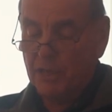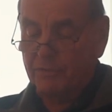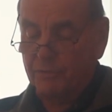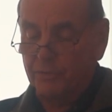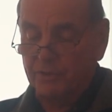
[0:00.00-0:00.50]

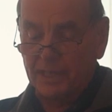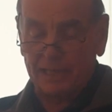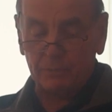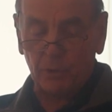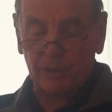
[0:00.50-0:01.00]
Through
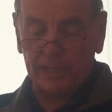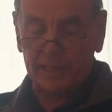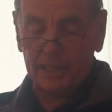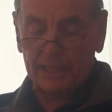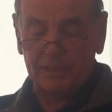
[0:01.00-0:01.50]

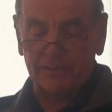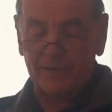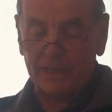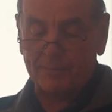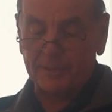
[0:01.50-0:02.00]
networking and the
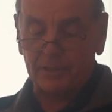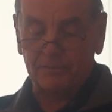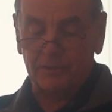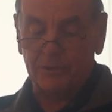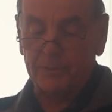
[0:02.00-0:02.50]
development
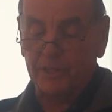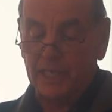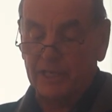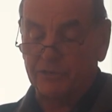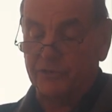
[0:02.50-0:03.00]
of
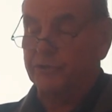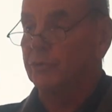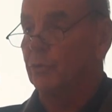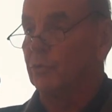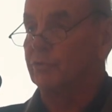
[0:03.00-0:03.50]
communication
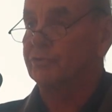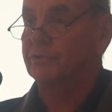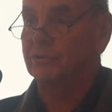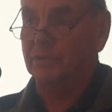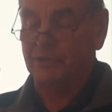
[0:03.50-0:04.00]

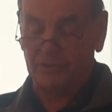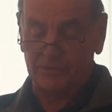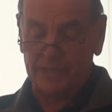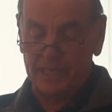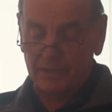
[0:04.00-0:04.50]
tools, such
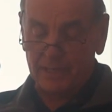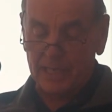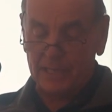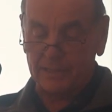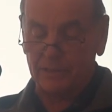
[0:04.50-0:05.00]
as the
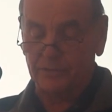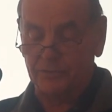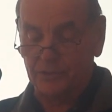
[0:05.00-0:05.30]
internet and